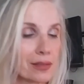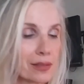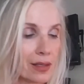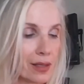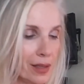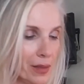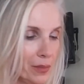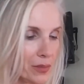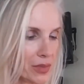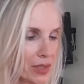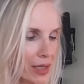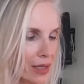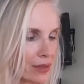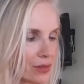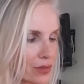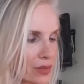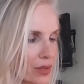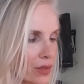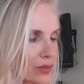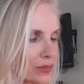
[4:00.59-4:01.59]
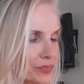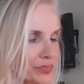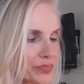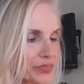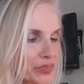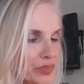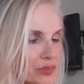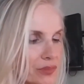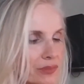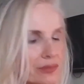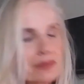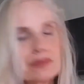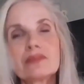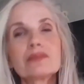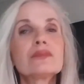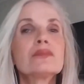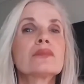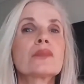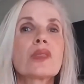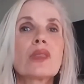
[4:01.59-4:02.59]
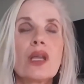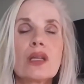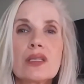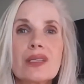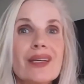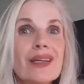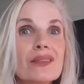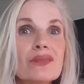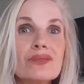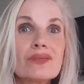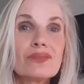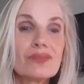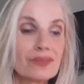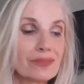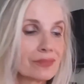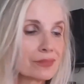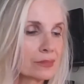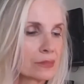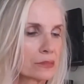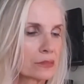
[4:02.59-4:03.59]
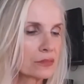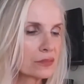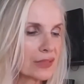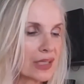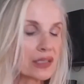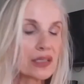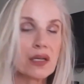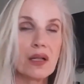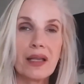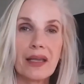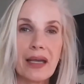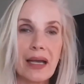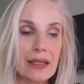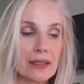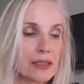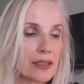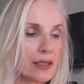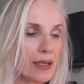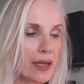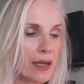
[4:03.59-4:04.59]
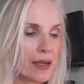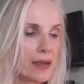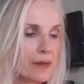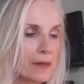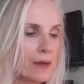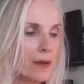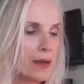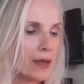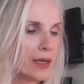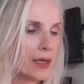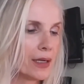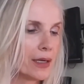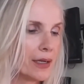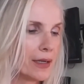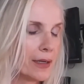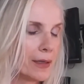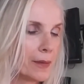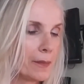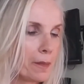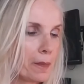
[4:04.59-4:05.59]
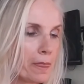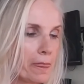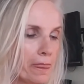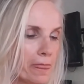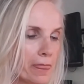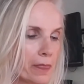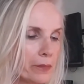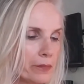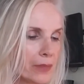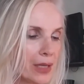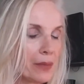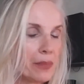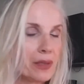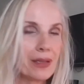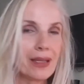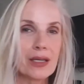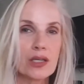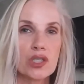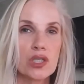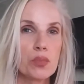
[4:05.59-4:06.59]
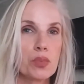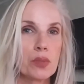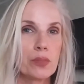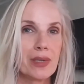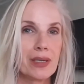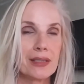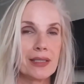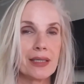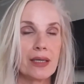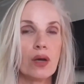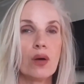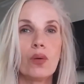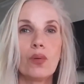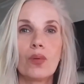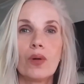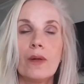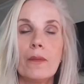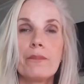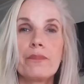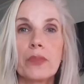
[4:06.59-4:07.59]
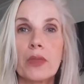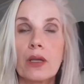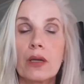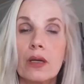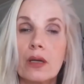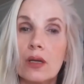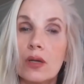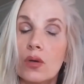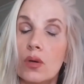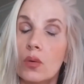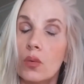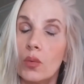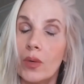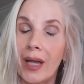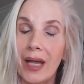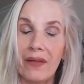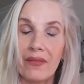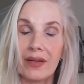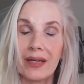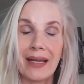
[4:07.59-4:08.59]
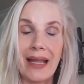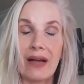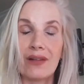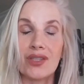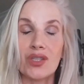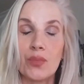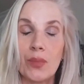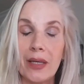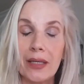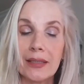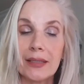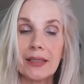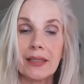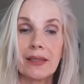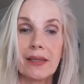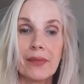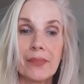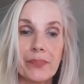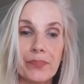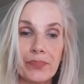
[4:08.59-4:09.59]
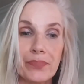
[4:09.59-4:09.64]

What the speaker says: That's all I'm saying. So that's it. That's all I got today. I've been like super busy. Oh, we have an announcement.